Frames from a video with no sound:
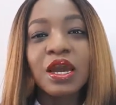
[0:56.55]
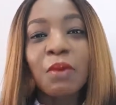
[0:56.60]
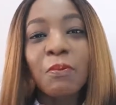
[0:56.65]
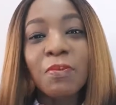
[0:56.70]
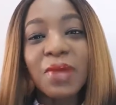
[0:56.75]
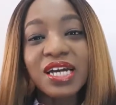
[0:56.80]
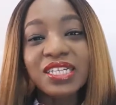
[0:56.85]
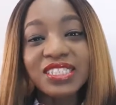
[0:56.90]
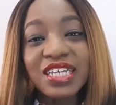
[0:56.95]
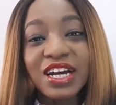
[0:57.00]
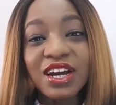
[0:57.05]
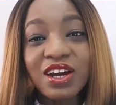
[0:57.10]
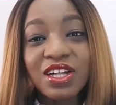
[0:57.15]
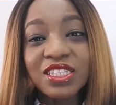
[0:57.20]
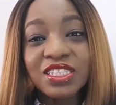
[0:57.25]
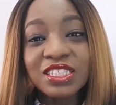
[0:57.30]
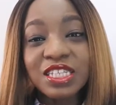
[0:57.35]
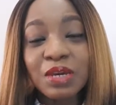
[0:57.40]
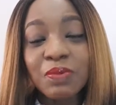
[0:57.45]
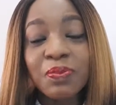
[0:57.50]
My second
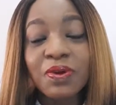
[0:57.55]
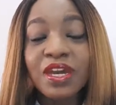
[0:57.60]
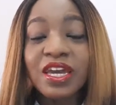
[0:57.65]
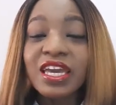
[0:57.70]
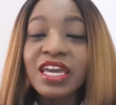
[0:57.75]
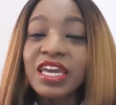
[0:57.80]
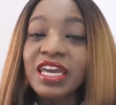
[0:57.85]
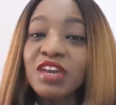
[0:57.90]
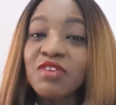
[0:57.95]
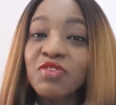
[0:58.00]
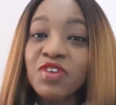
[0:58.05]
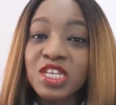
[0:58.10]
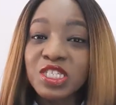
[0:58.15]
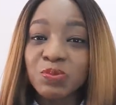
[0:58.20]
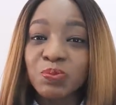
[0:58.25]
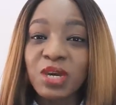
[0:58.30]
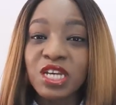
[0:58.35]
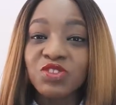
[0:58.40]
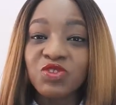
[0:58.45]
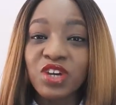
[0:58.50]
tip, if his
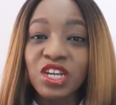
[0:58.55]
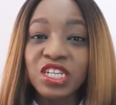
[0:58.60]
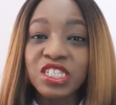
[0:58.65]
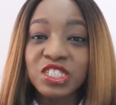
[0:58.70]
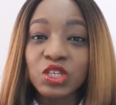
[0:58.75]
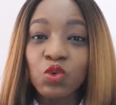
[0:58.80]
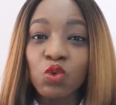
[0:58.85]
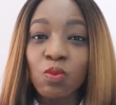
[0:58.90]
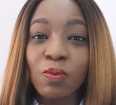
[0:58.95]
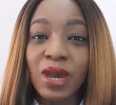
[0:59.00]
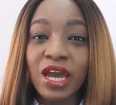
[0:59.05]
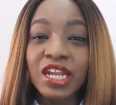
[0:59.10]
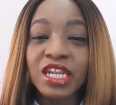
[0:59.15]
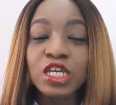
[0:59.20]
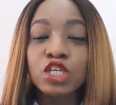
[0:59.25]
best friend is a woman,